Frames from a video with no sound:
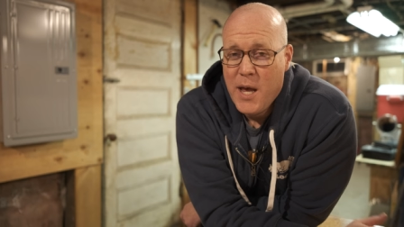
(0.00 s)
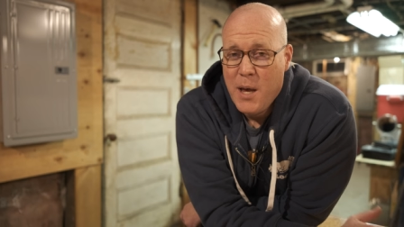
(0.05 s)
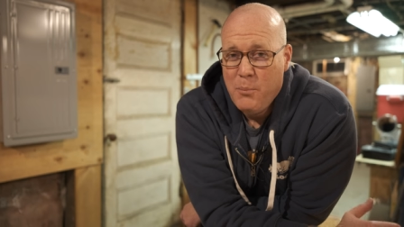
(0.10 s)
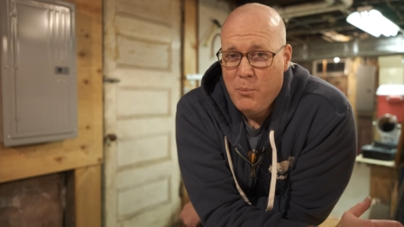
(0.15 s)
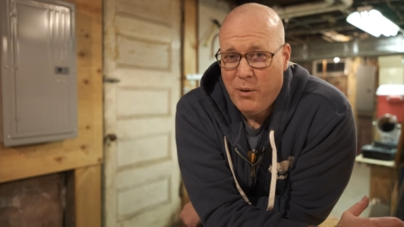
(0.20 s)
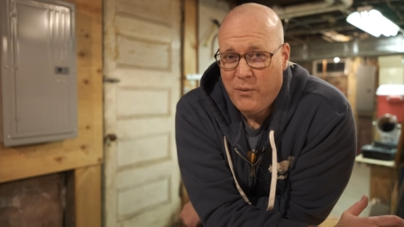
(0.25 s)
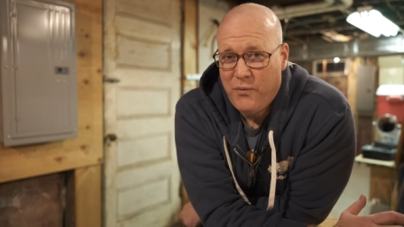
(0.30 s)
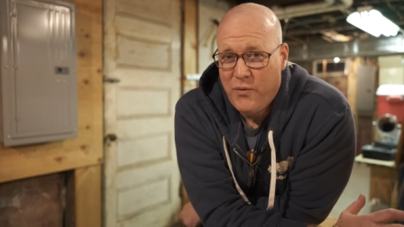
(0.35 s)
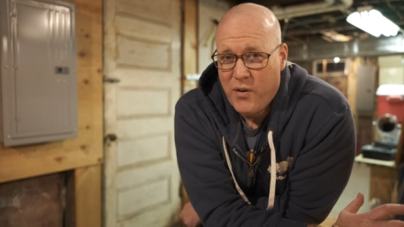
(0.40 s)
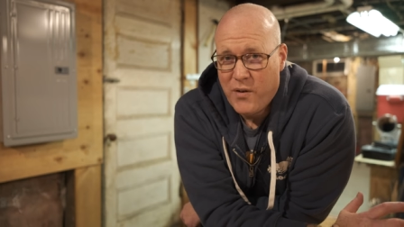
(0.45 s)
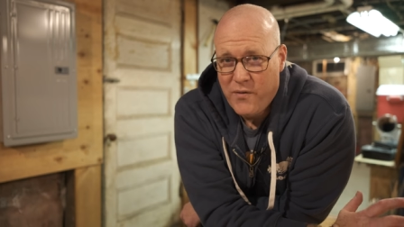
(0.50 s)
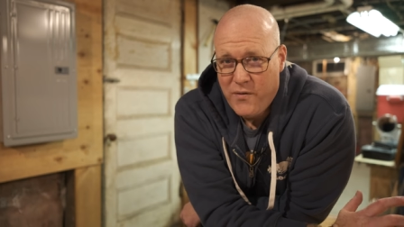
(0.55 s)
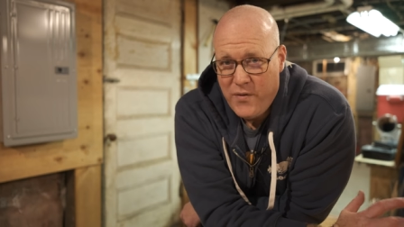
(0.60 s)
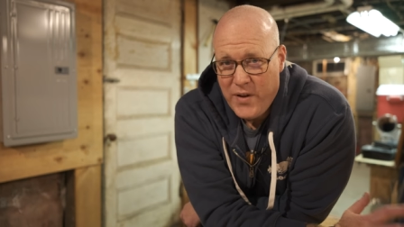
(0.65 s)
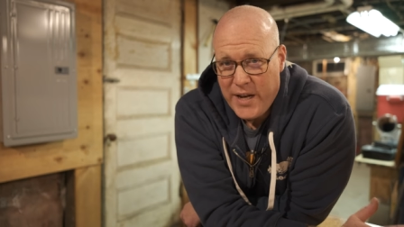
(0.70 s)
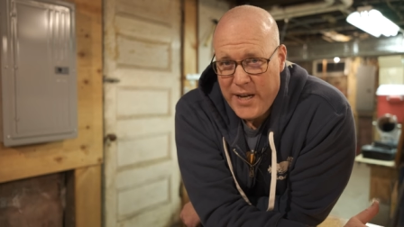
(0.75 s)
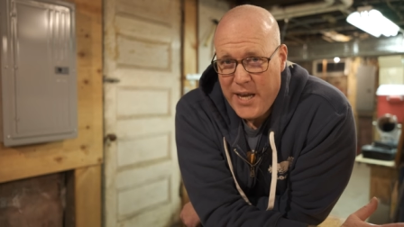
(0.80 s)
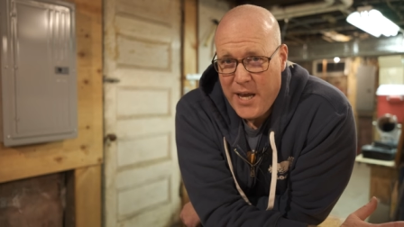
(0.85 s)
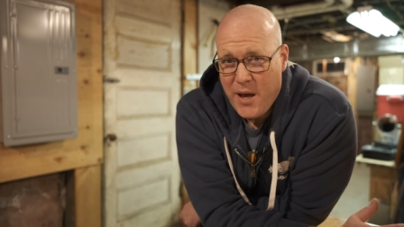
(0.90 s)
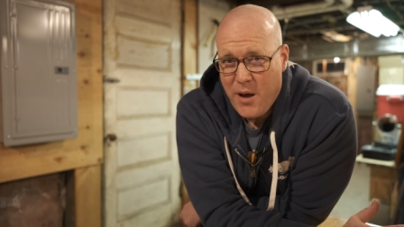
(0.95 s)
But for
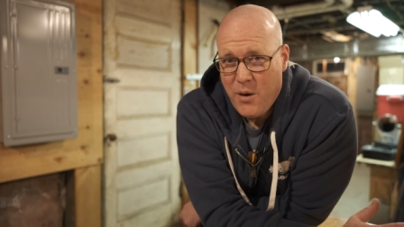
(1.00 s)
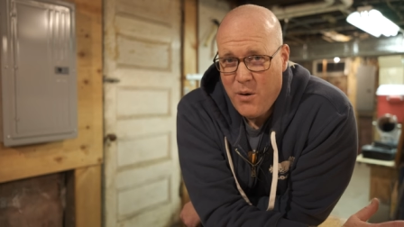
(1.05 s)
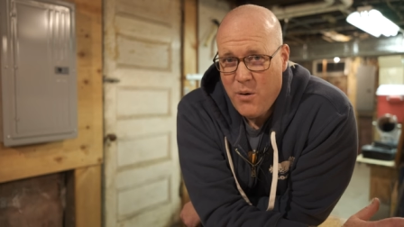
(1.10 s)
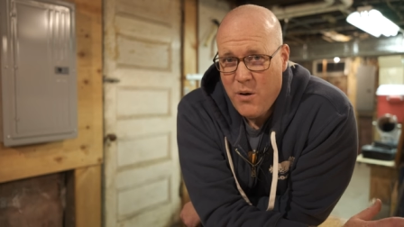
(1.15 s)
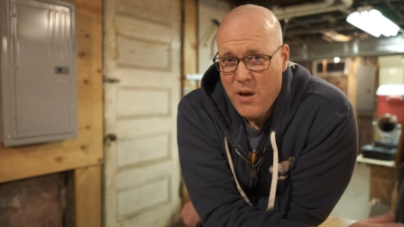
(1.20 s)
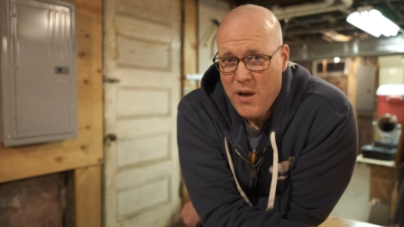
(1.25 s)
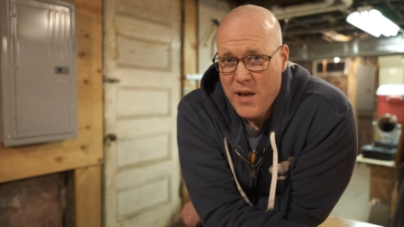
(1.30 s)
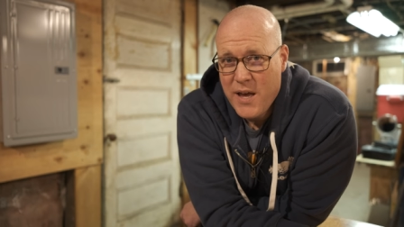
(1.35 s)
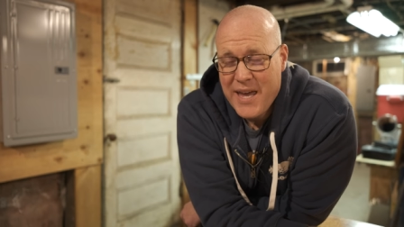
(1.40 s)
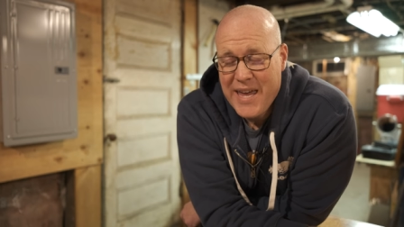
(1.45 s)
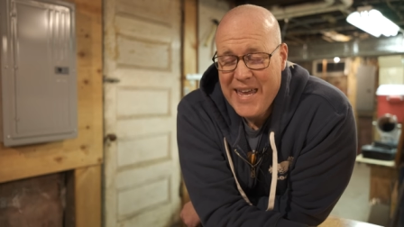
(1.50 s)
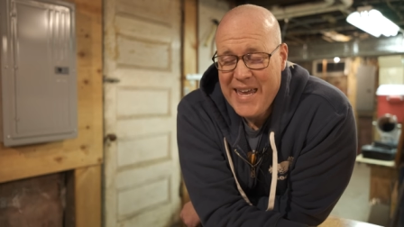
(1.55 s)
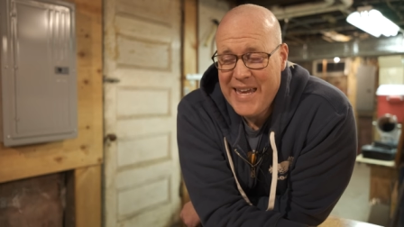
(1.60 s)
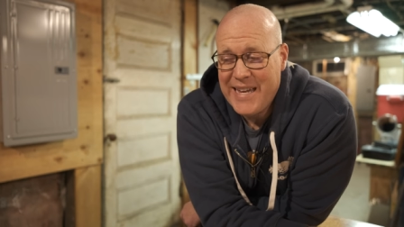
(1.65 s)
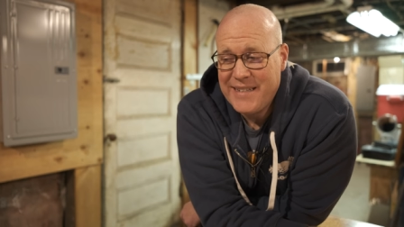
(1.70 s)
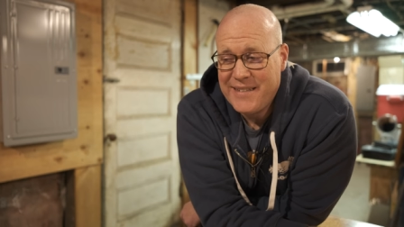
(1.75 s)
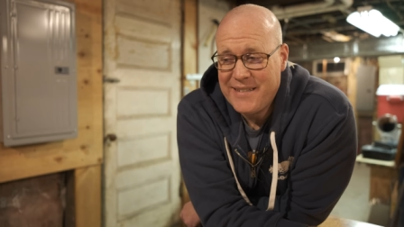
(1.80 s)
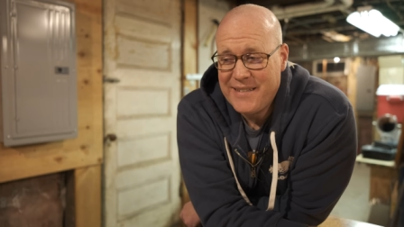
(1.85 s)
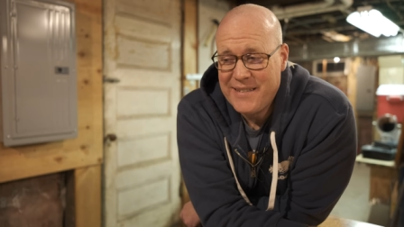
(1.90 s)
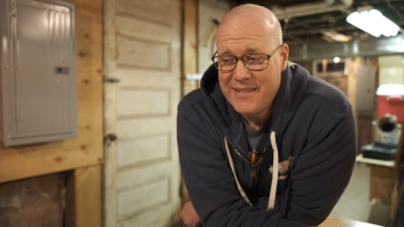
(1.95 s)
video,
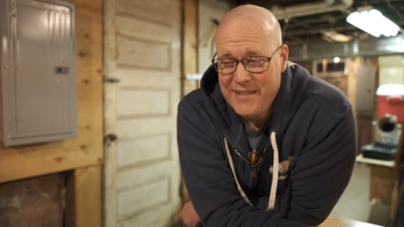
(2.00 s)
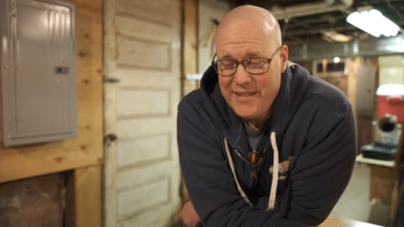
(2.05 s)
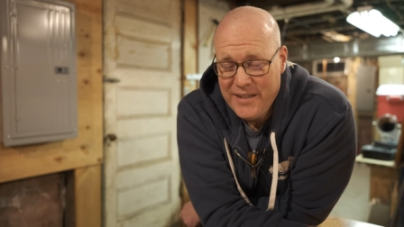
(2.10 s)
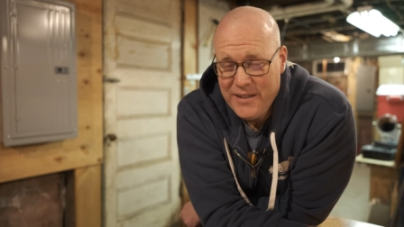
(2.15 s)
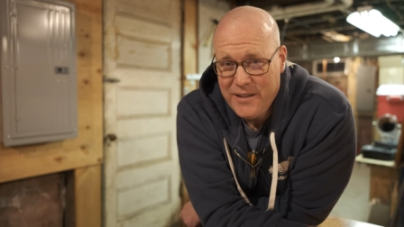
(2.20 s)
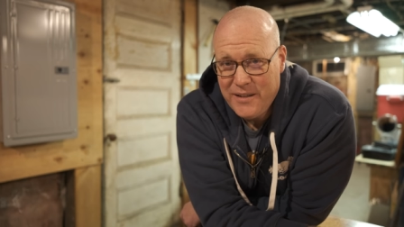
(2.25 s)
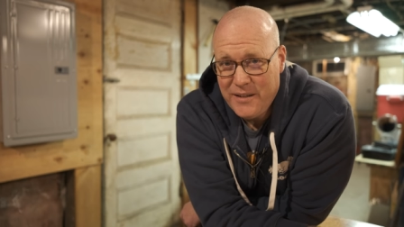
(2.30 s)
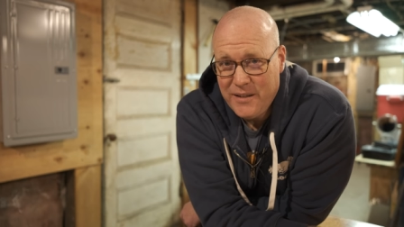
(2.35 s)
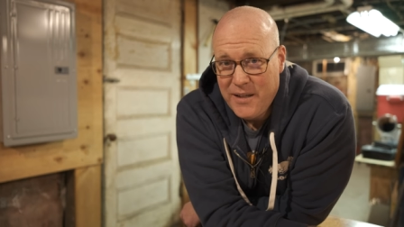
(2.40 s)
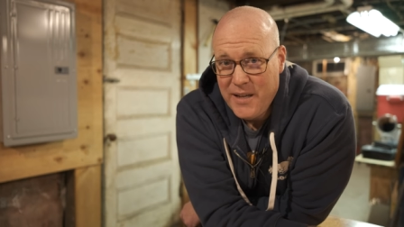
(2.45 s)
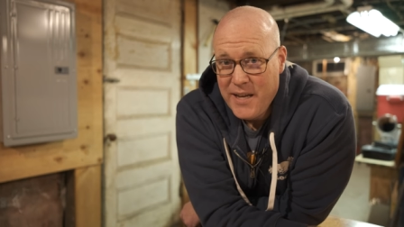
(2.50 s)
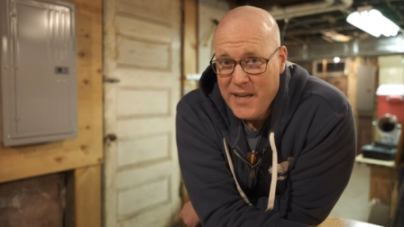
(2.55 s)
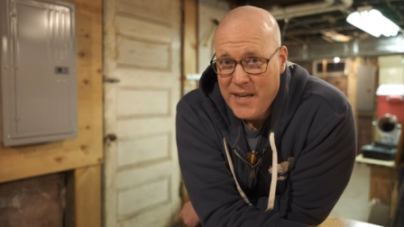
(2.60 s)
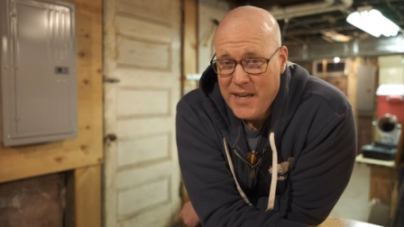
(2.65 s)
it still